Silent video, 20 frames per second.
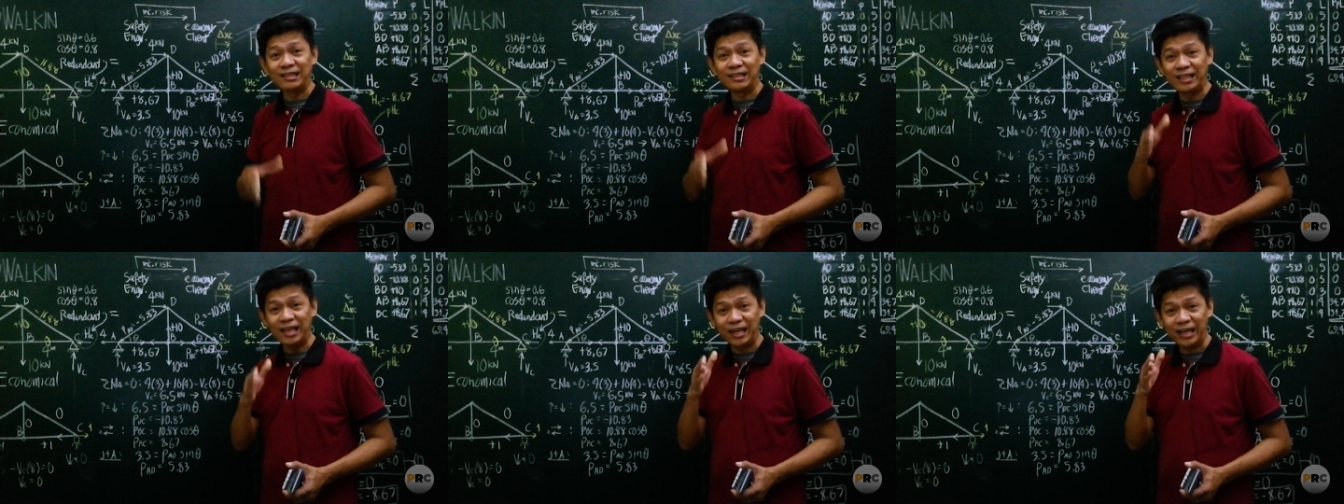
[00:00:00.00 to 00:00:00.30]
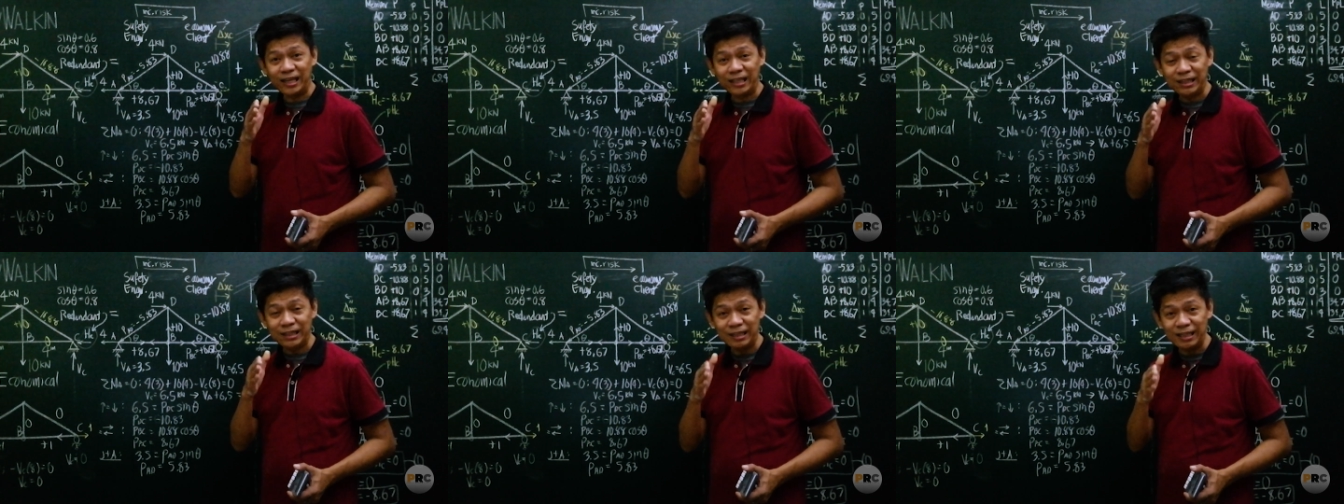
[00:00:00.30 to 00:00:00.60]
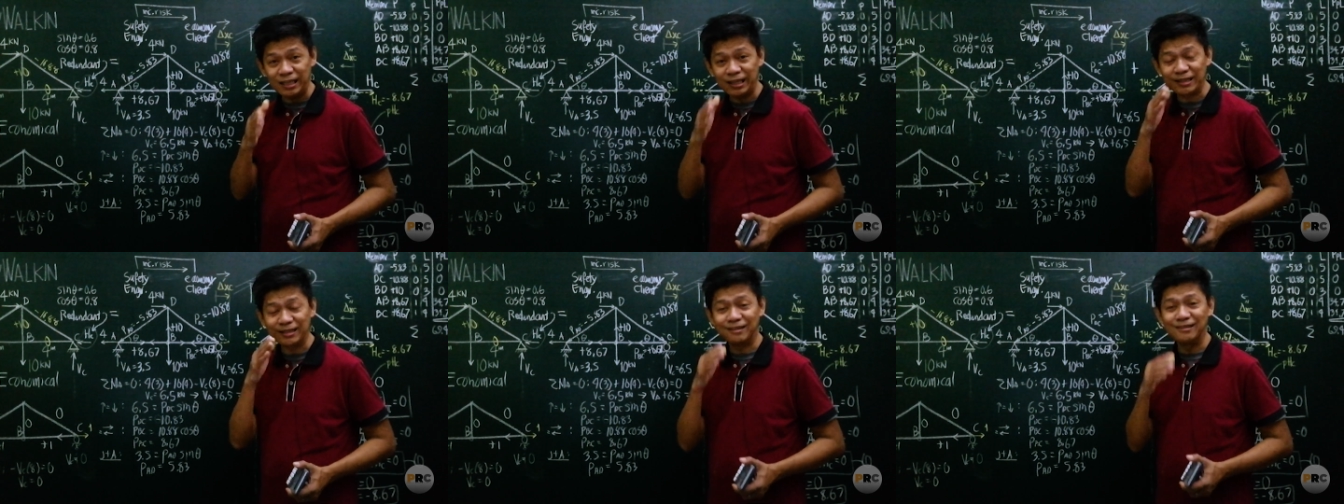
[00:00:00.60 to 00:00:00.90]
they
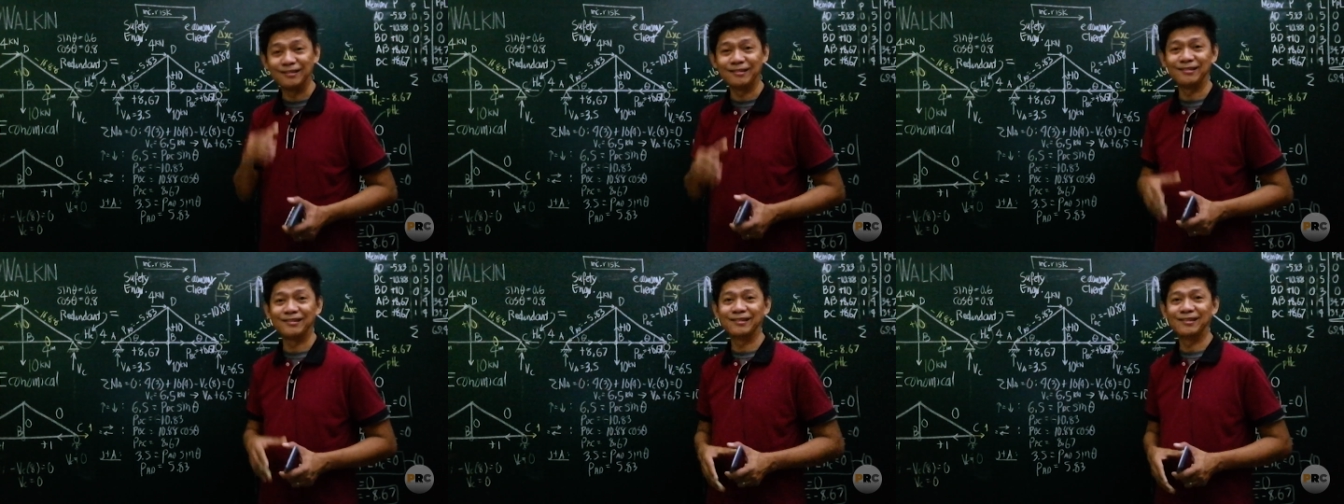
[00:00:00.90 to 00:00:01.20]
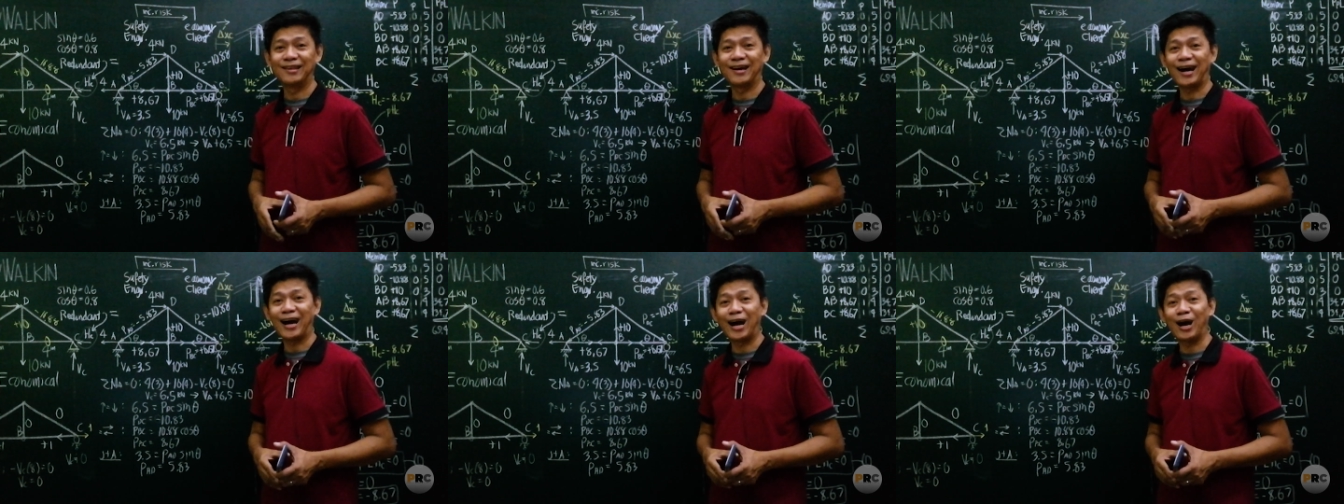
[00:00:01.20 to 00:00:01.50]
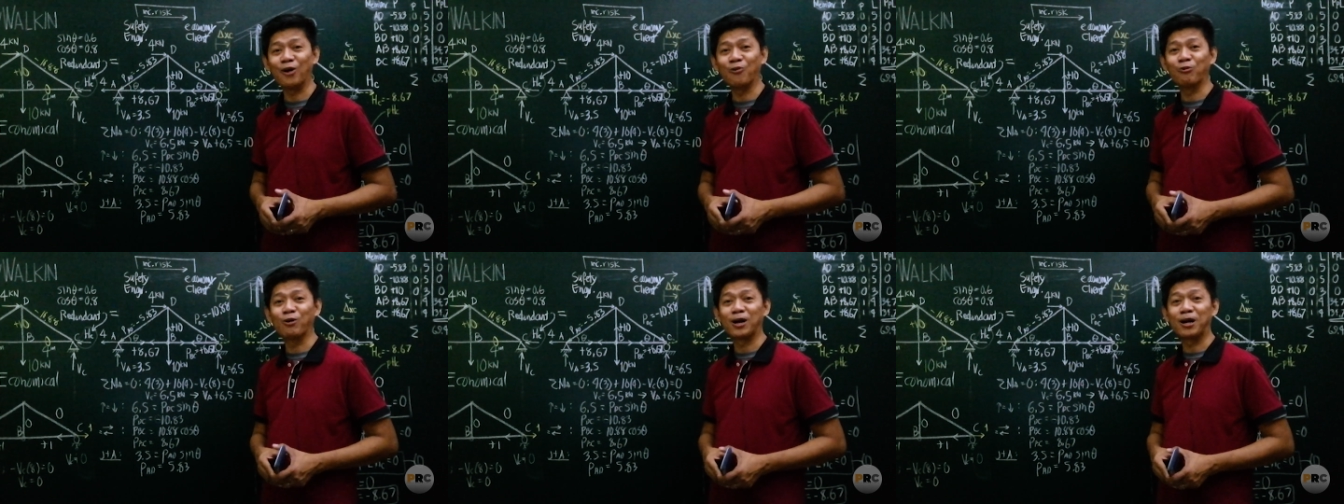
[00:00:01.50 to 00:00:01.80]
need
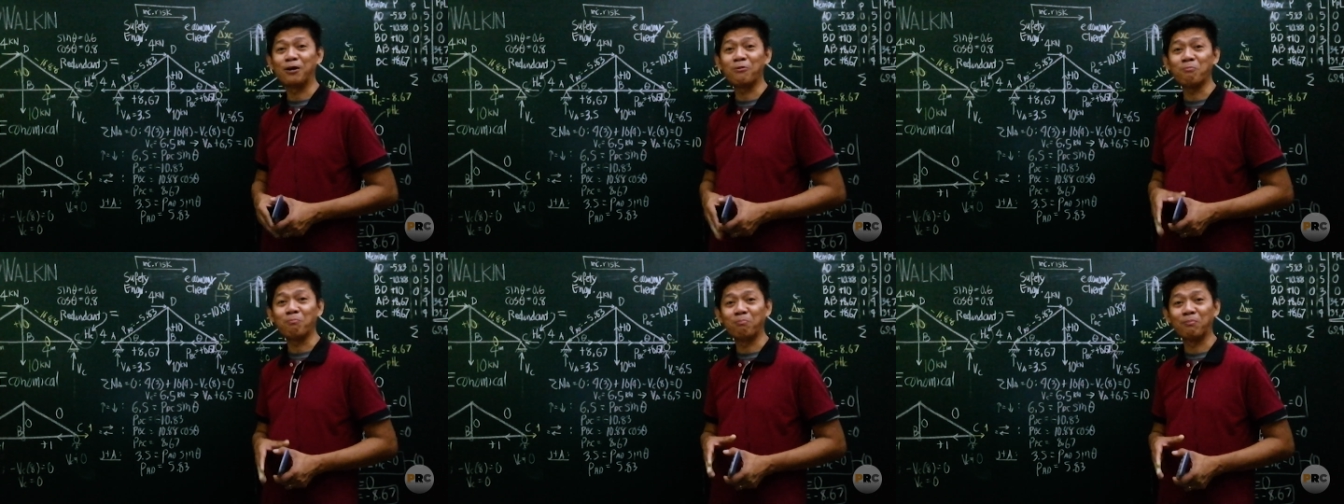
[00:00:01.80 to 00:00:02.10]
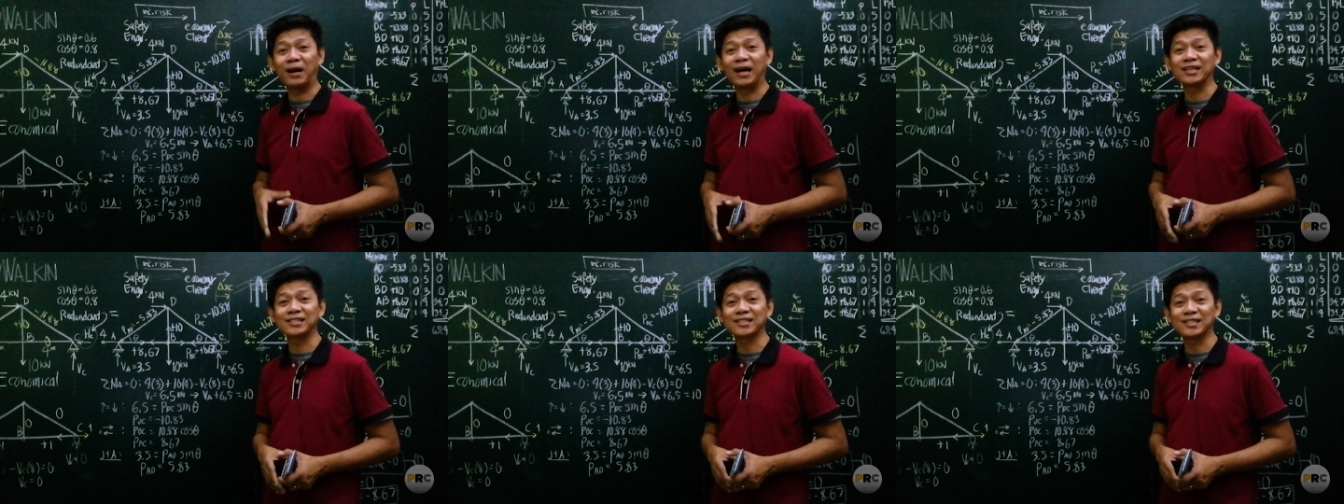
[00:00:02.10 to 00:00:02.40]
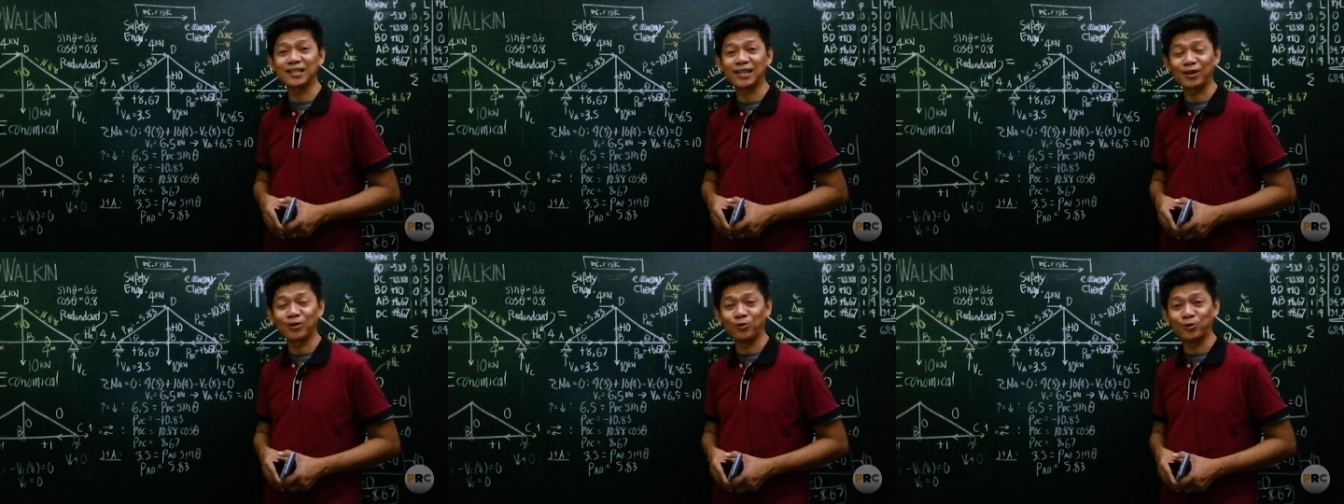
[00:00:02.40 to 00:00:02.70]
our
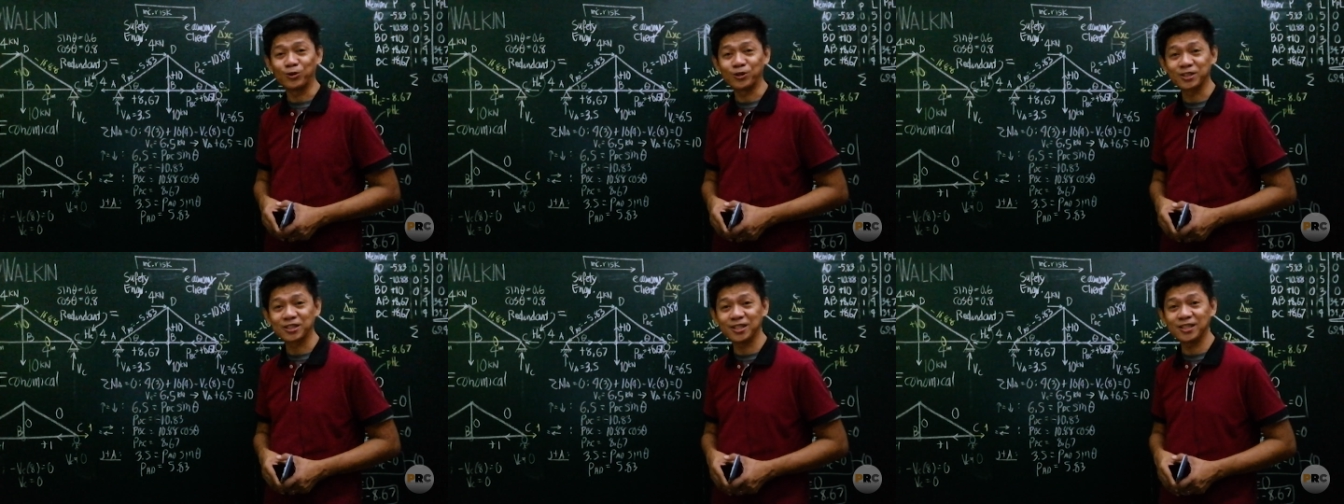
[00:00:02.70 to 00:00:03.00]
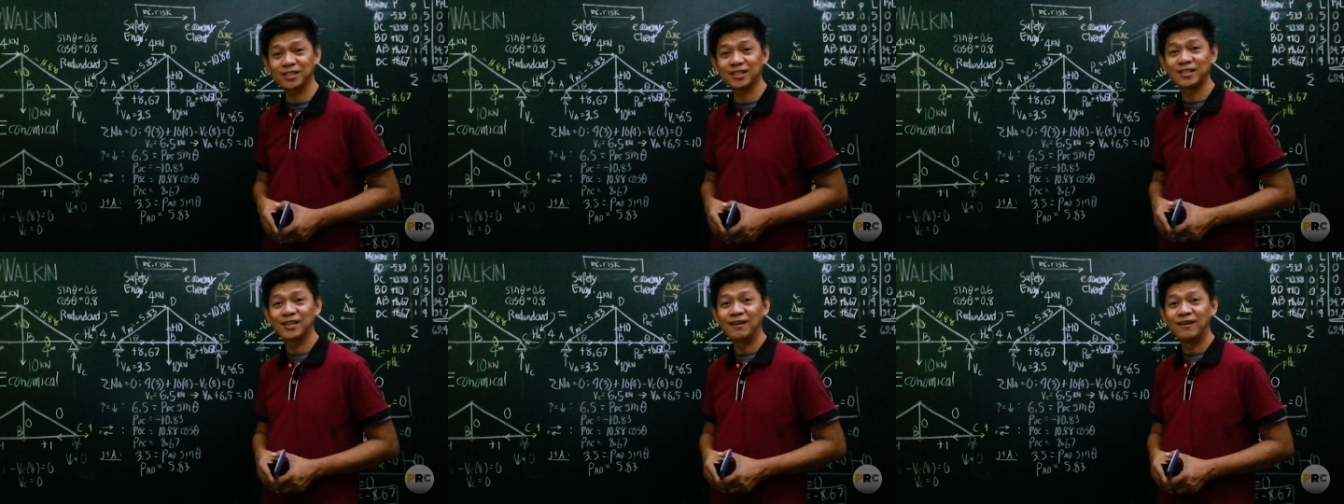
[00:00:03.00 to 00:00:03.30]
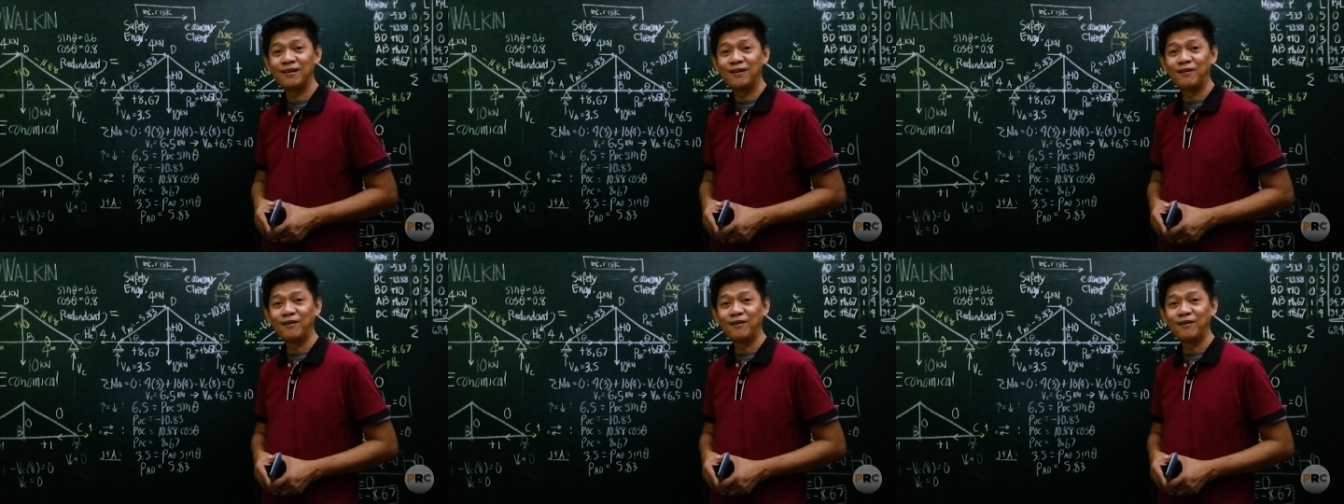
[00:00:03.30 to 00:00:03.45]
mastery courses